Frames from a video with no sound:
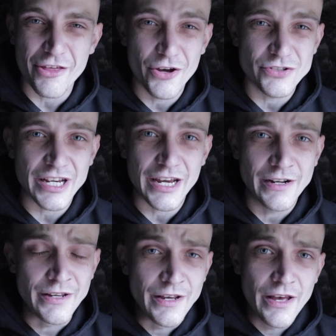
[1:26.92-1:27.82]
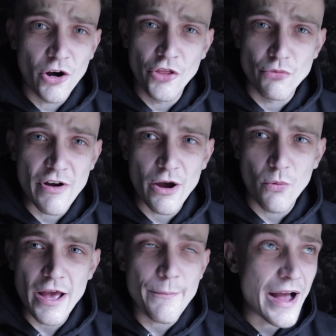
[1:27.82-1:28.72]
thirteen on the
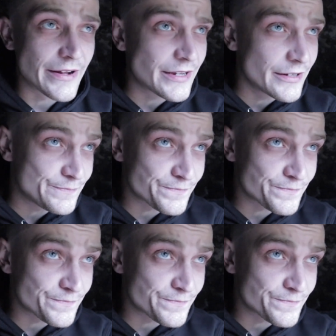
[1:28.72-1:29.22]
railway bank,